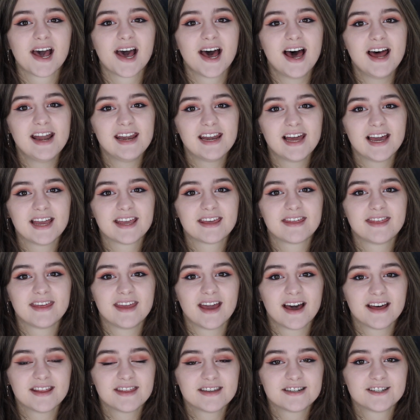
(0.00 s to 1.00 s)
Unlike
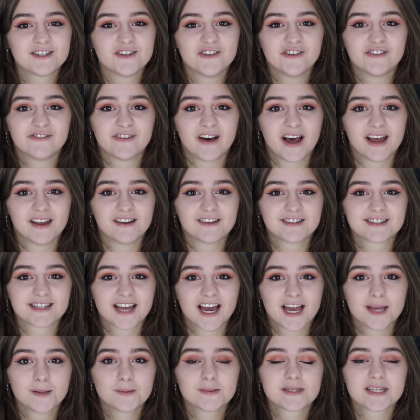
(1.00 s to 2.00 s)
the other 2 file
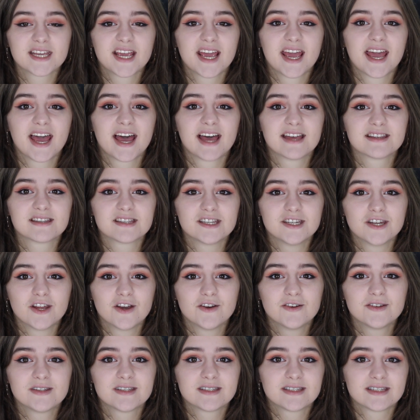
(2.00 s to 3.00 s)
types, it has
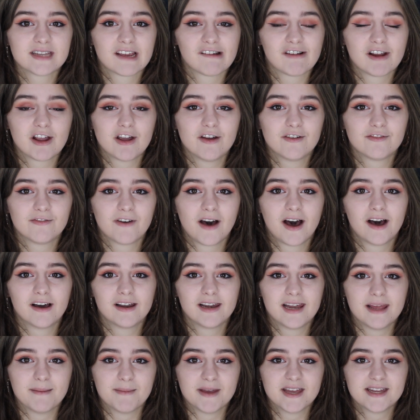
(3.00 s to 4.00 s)
no stereo
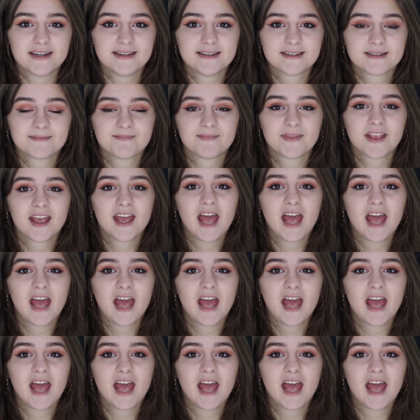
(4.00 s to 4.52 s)
file limit.